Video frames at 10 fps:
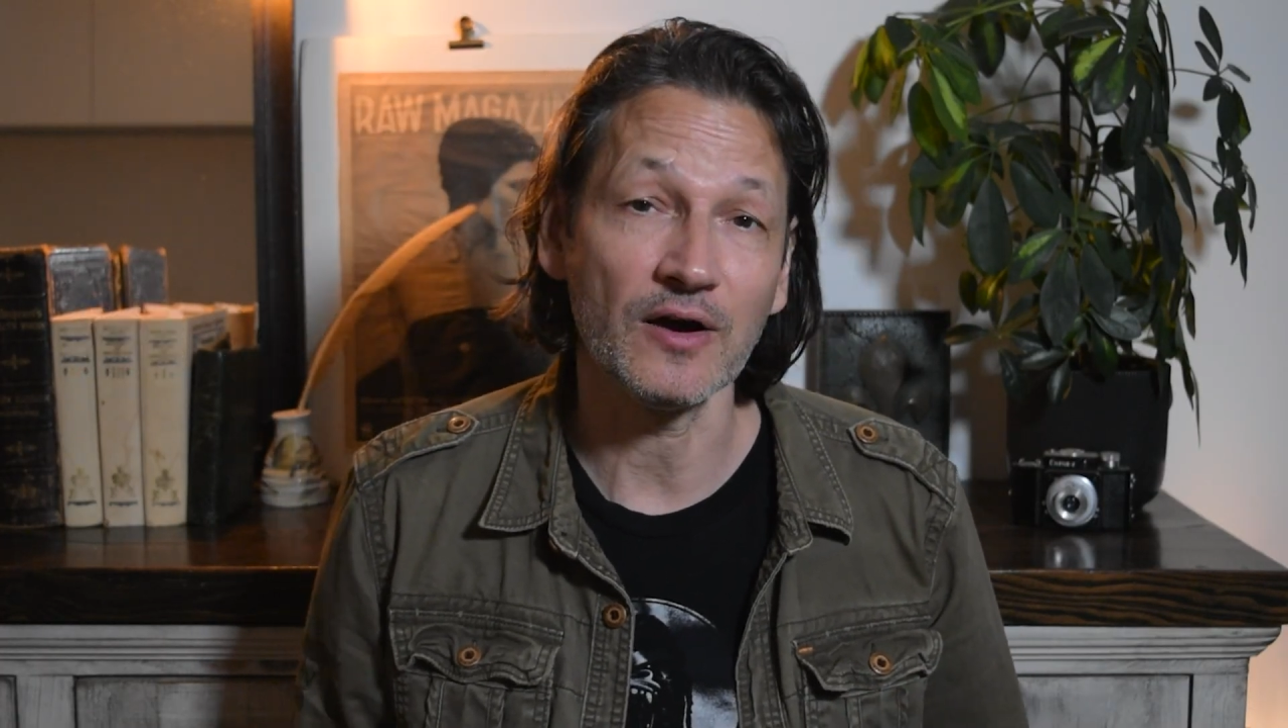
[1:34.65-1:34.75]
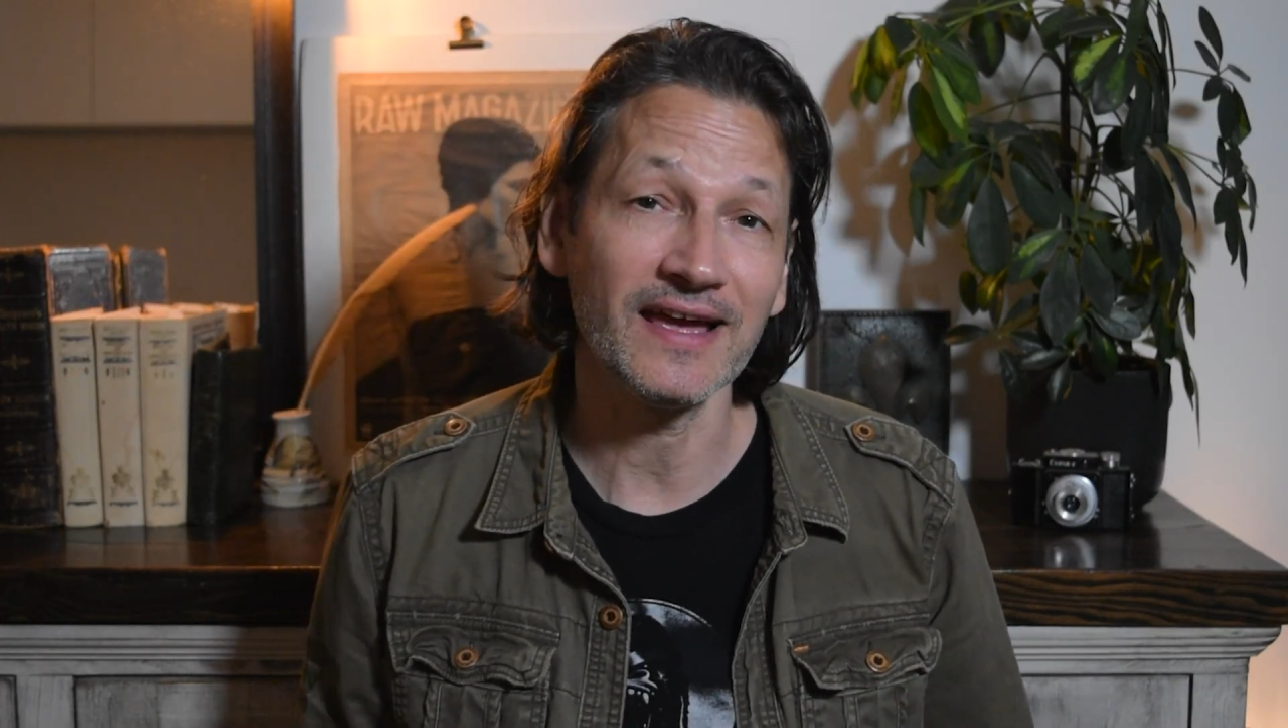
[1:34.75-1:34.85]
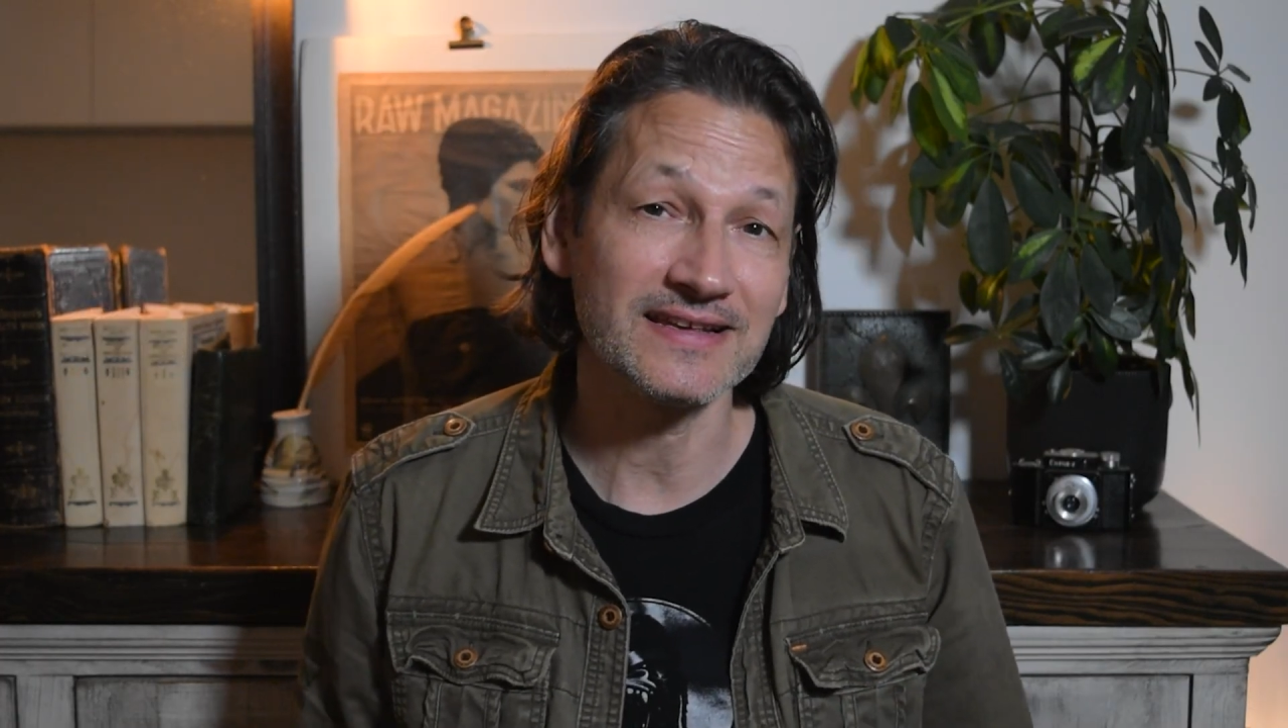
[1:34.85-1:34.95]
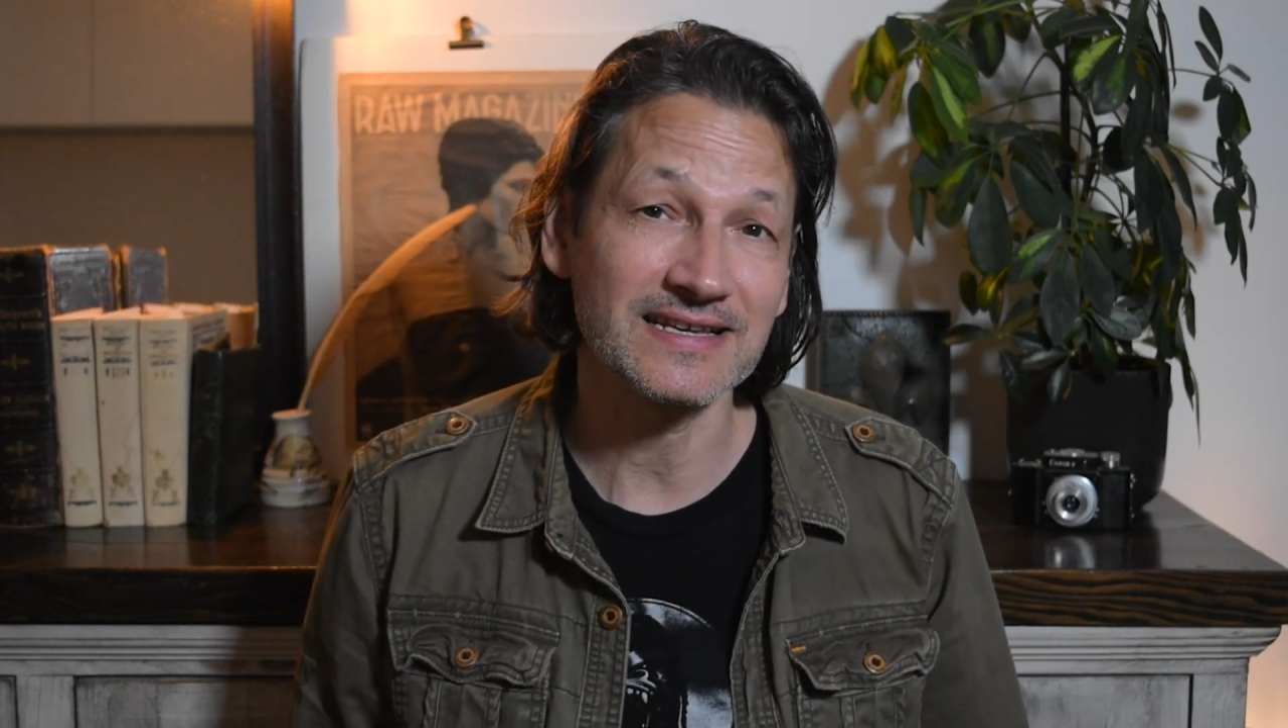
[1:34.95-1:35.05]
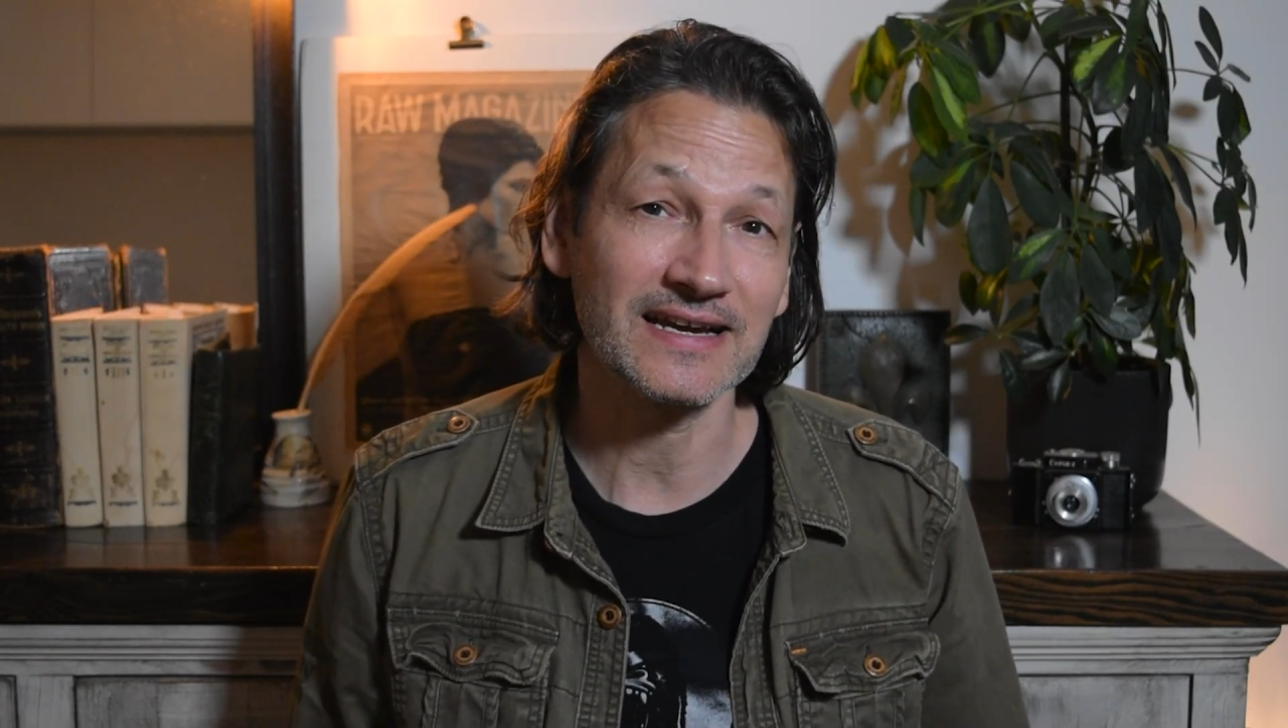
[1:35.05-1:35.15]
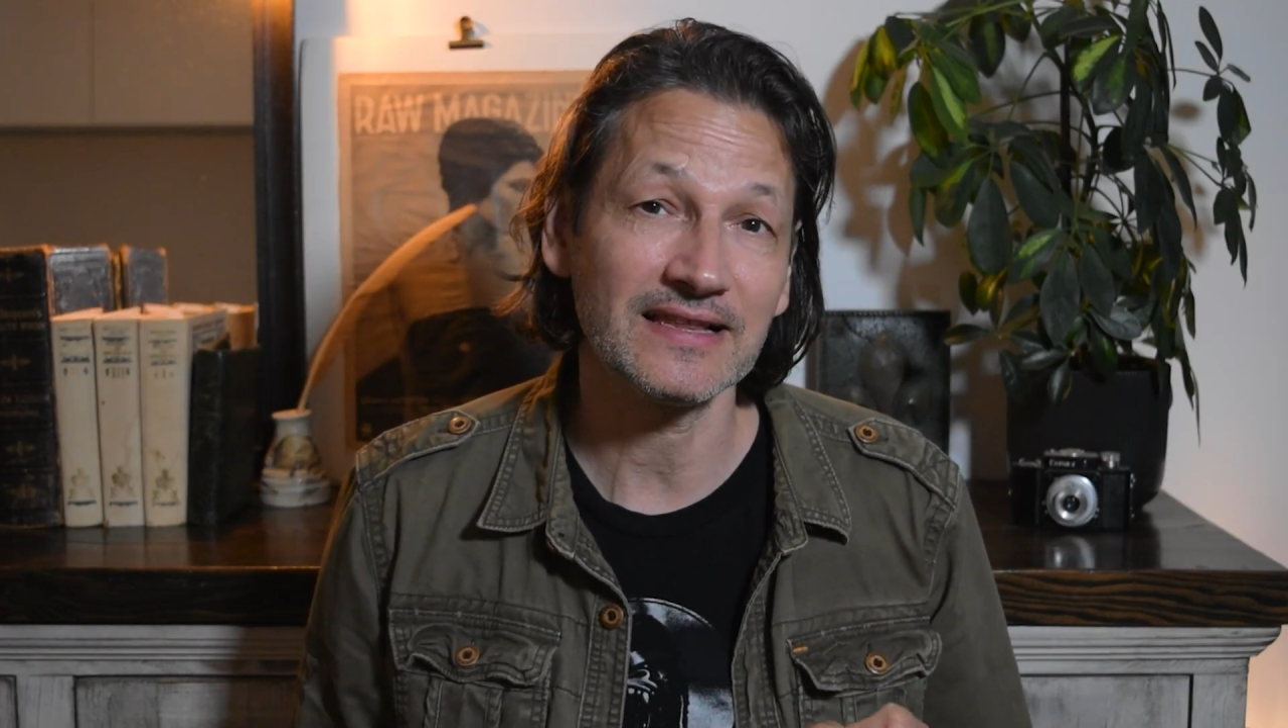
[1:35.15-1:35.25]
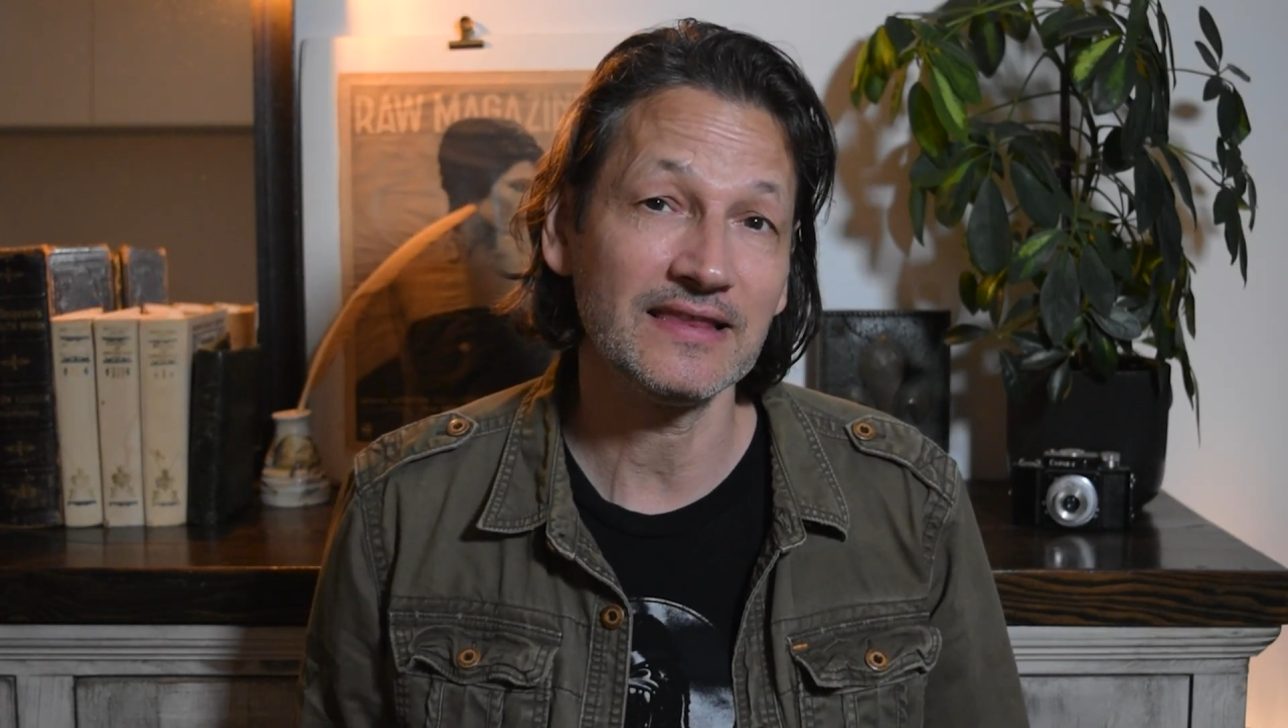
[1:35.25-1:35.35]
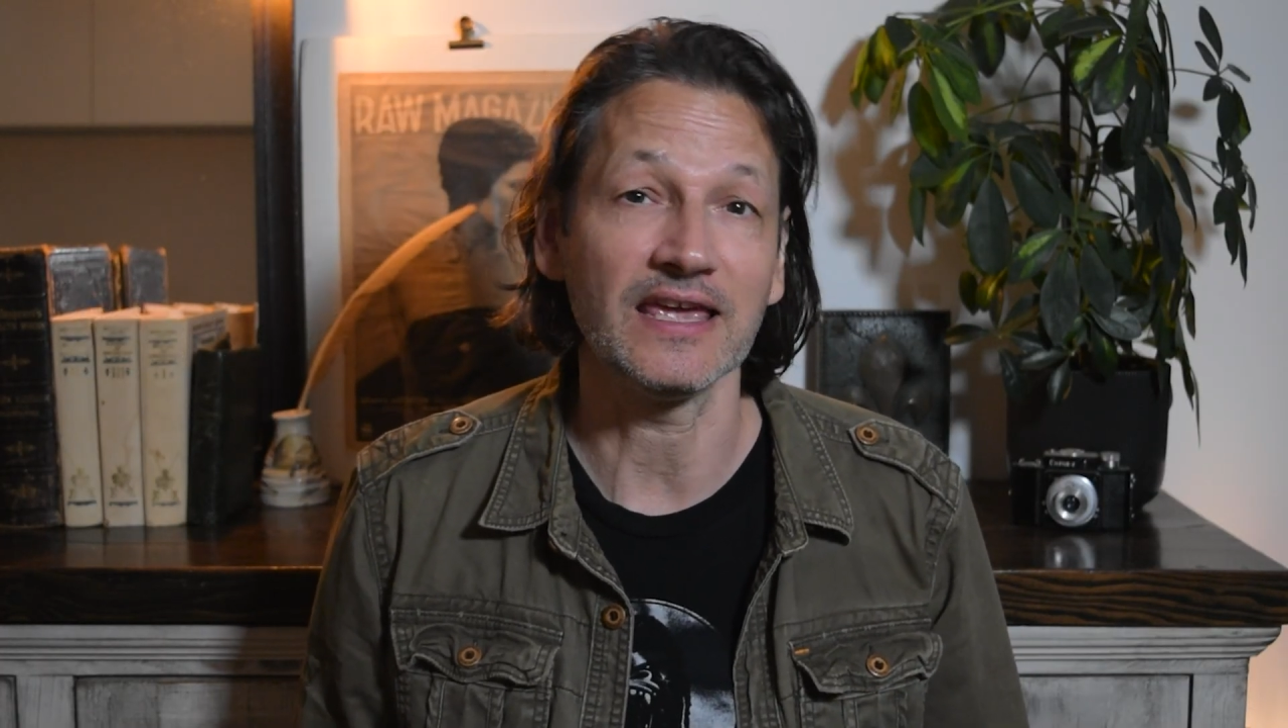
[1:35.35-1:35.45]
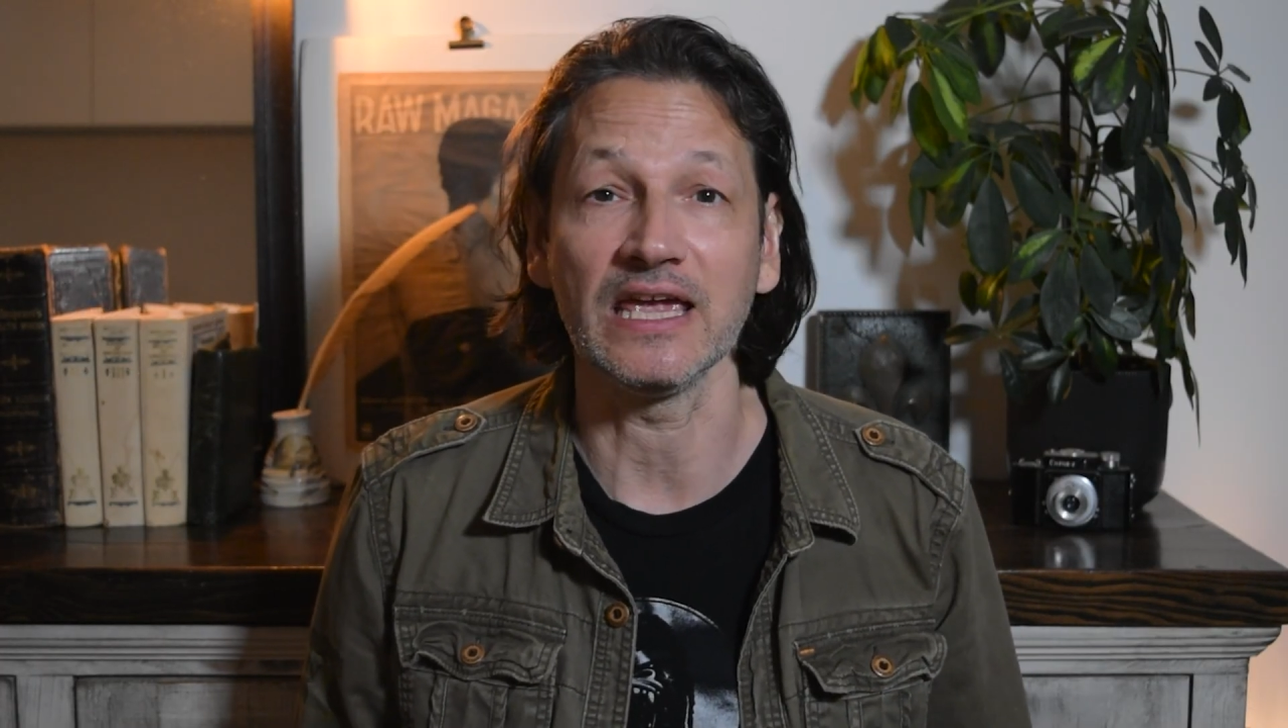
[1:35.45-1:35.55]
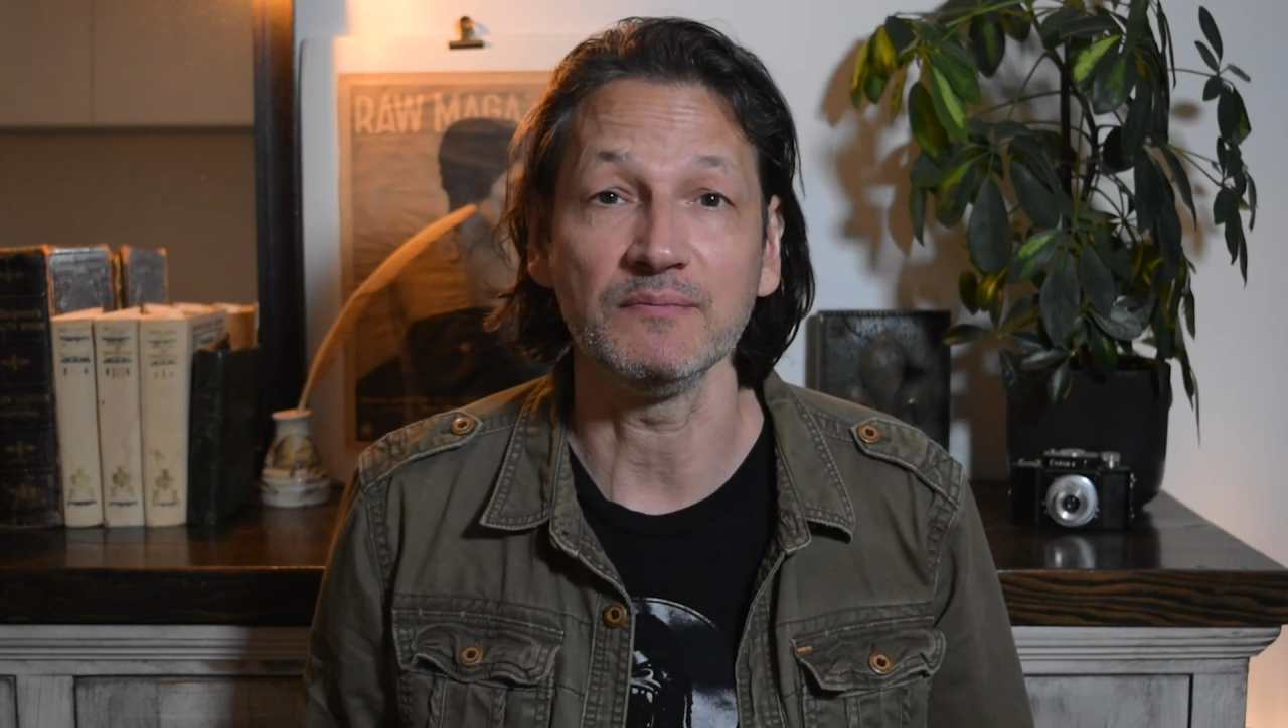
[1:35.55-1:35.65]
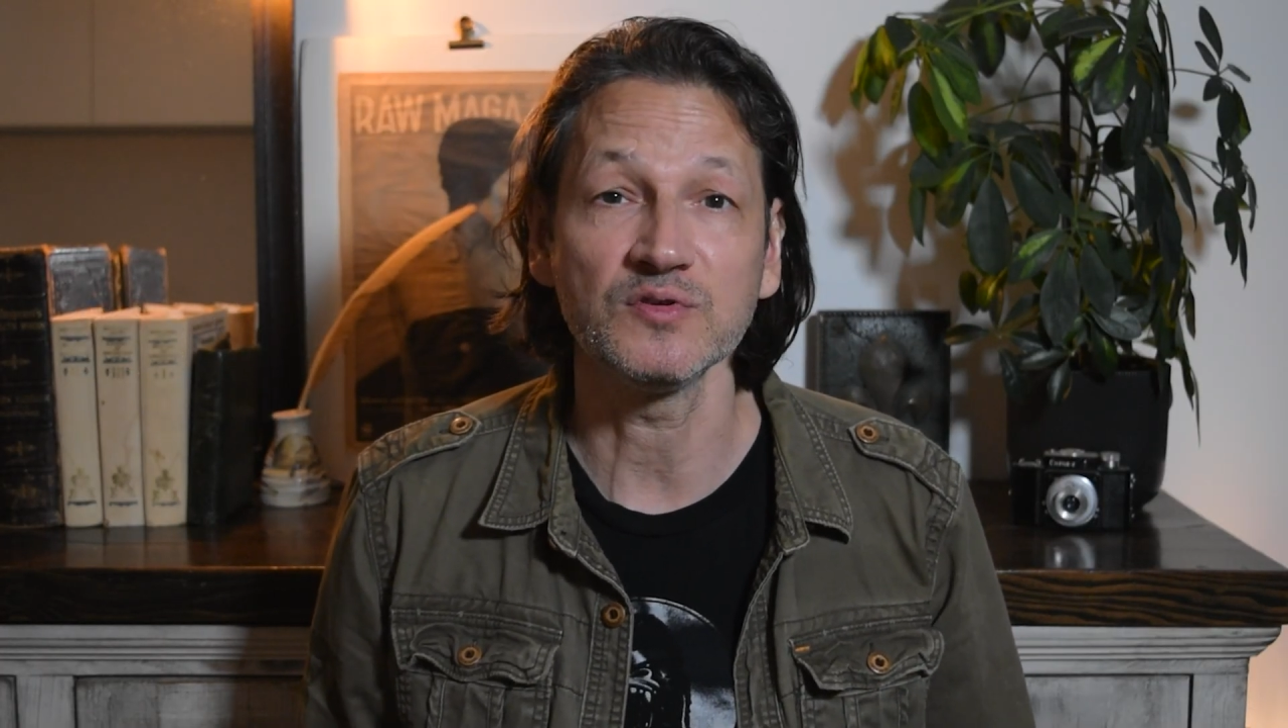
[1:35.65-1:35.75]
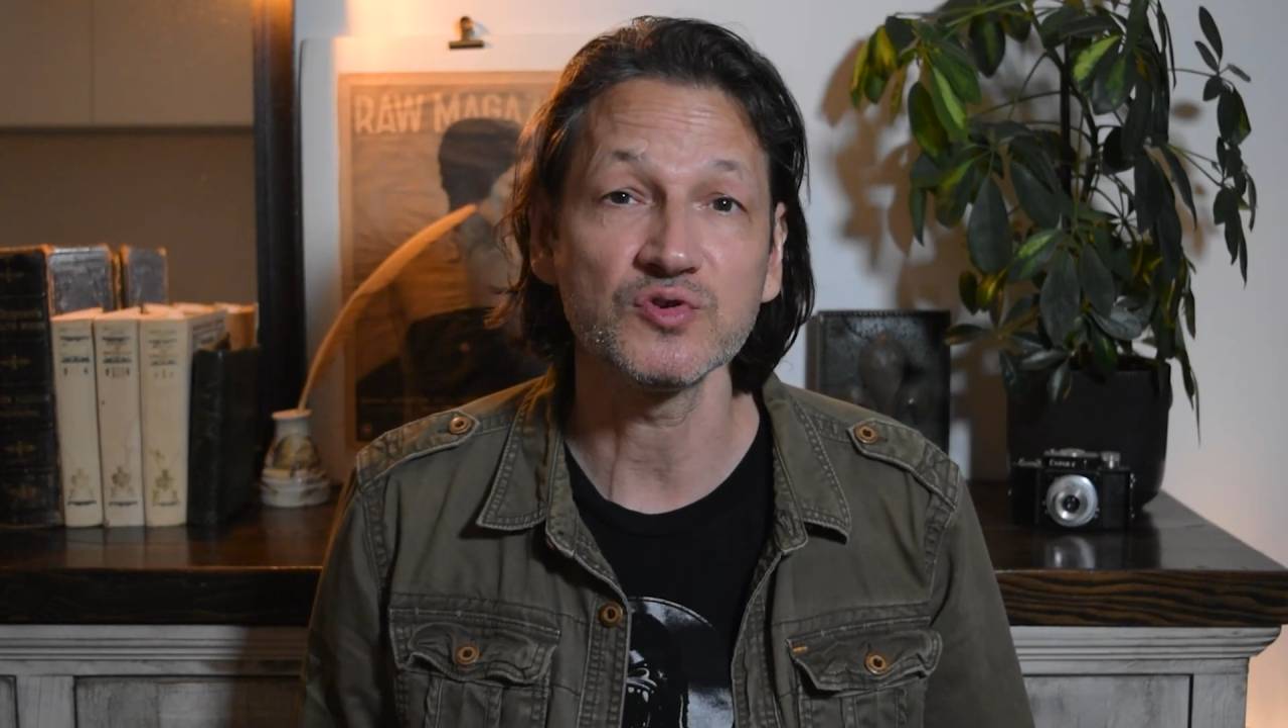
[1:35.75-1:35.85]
has a claim